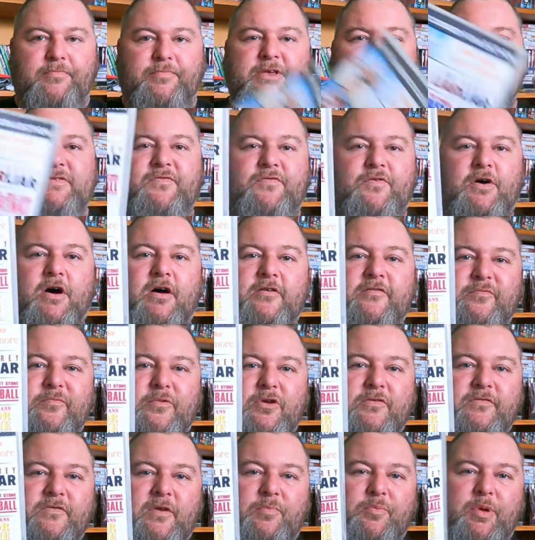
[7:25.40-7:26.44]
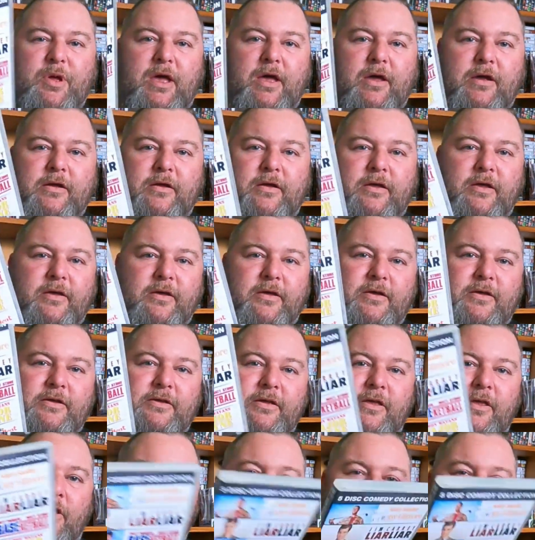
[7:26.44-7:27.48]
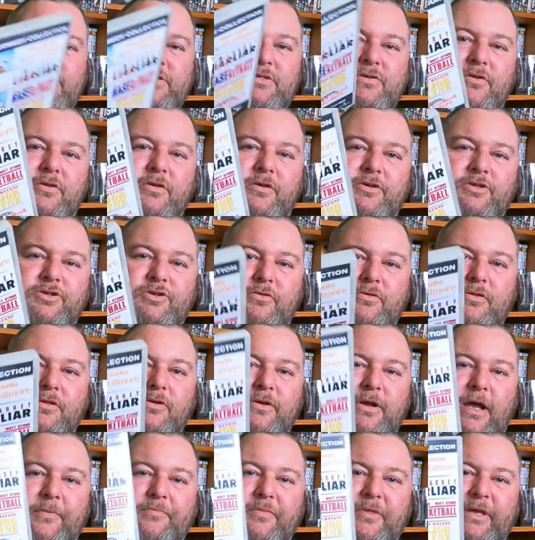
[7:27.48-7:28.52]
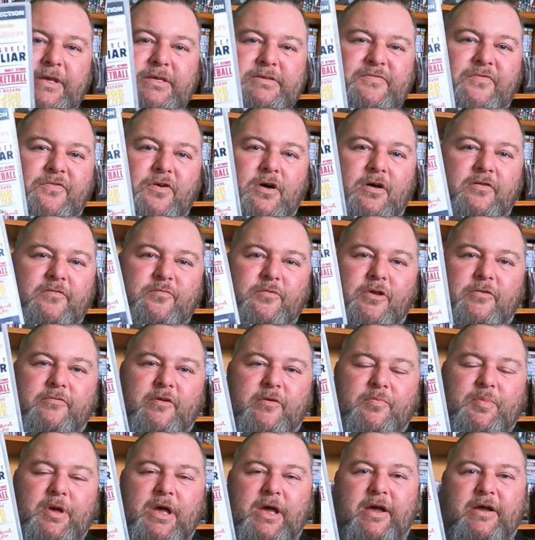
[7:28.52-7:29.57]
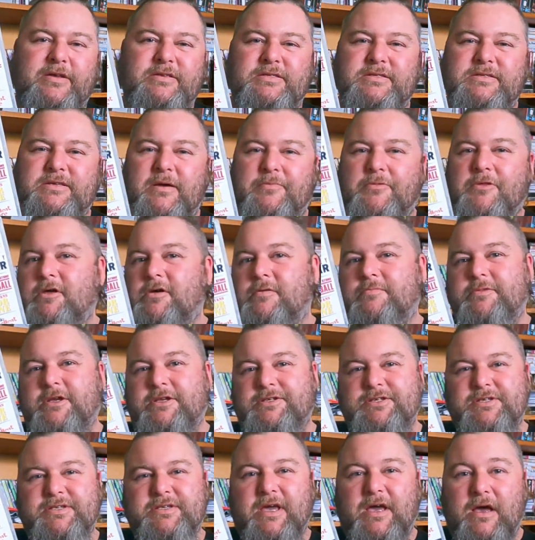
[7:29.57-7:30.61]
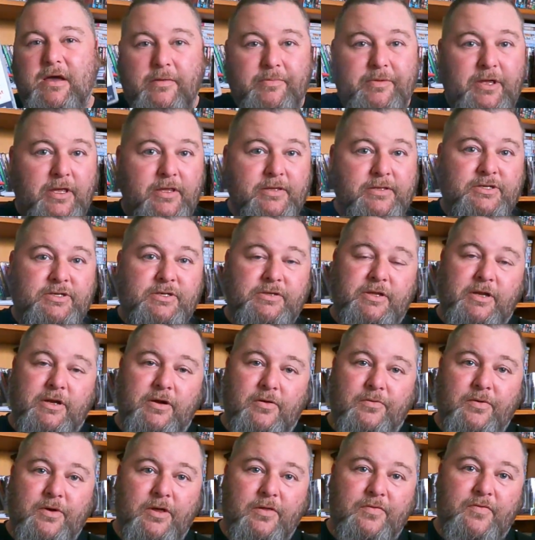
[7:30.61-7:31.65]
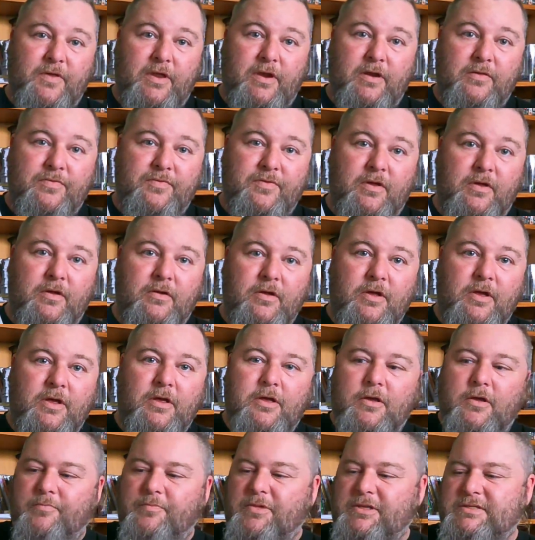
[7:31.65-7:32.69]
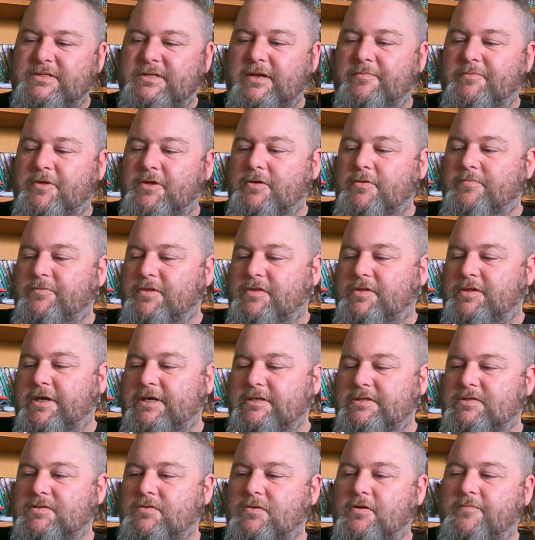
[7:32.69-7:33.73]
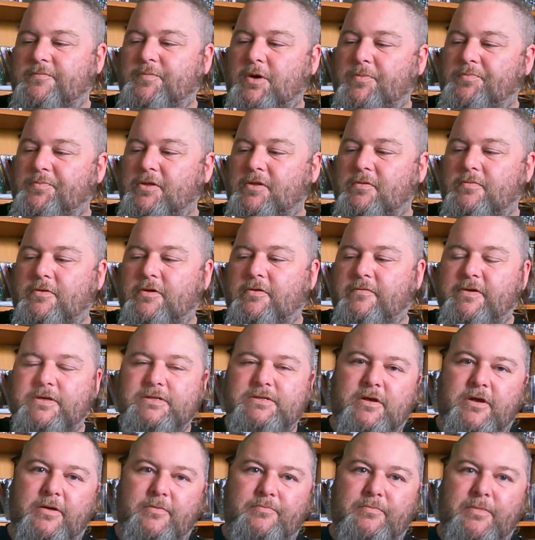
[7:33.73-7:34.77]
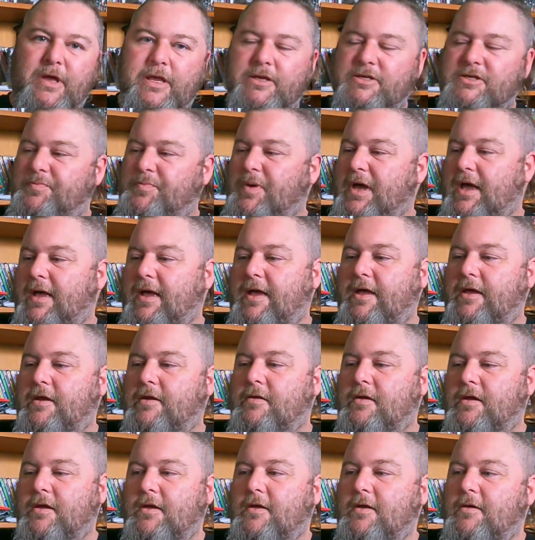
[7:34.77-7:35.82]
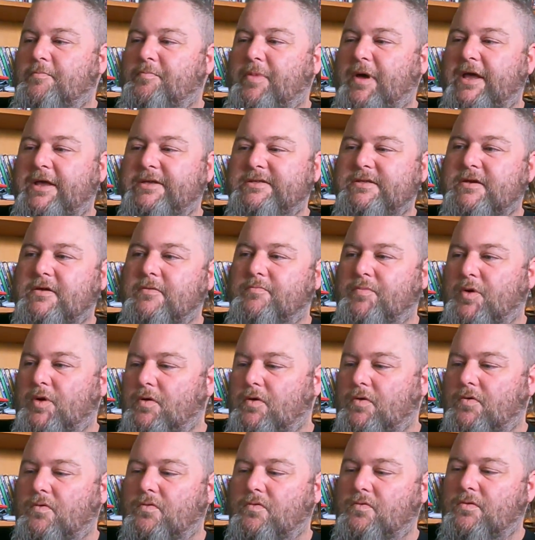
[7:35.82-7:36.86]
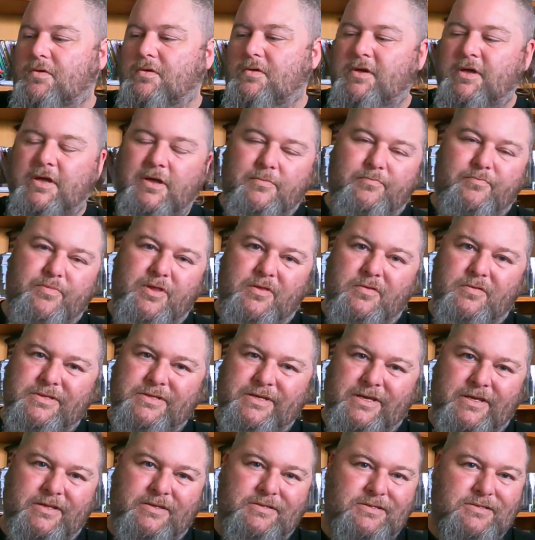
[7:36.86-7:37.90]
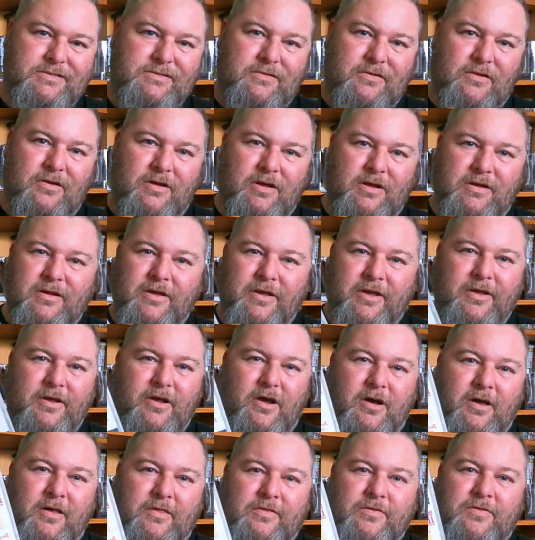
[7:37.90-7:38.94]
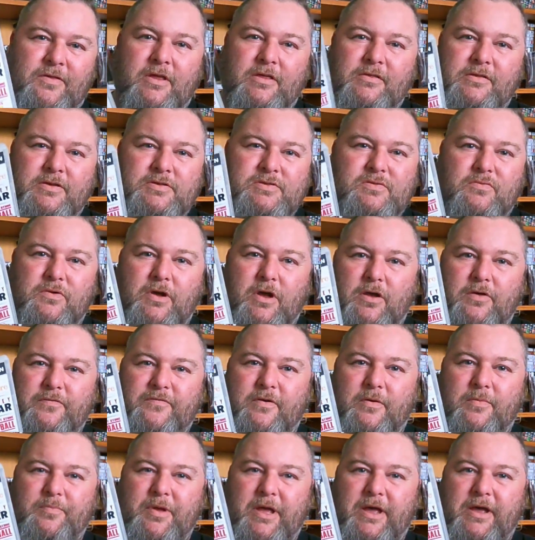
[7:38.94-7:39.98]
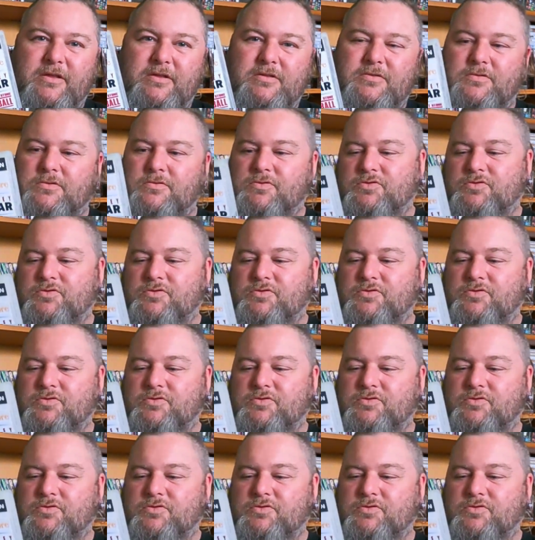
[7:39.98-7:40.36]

This 5 movie pack, you always sort of should look up these 5 movie packs. Some of them are just garbage and they're not worth anything, but some of them, these sort of popular movies like Major Payne, Basketball, Bill and Ted's, like, I think this will go for about